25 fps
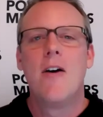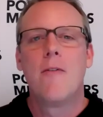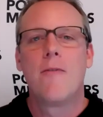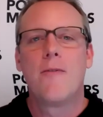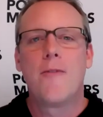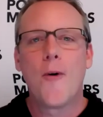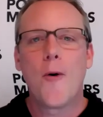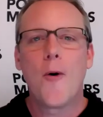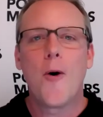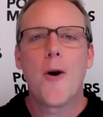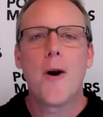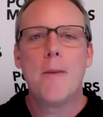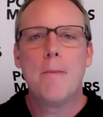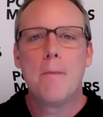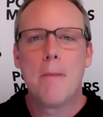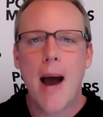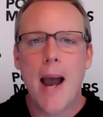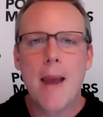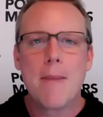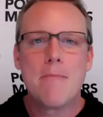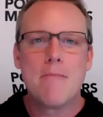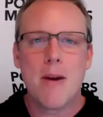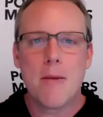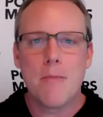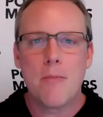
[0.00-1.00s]
for
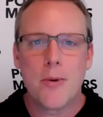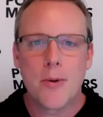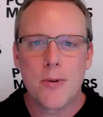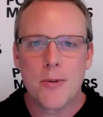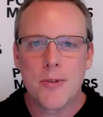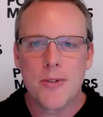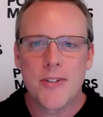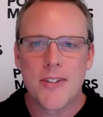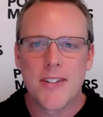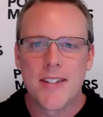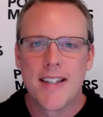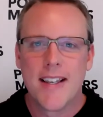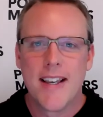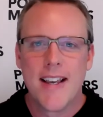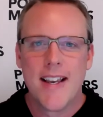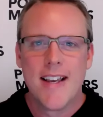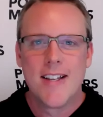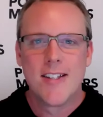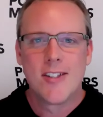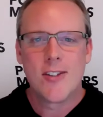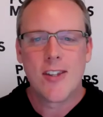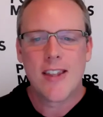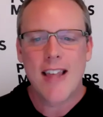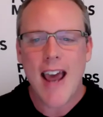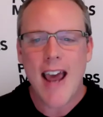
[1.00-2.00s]
my members
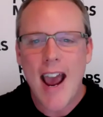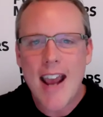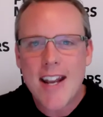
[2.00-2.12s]
so that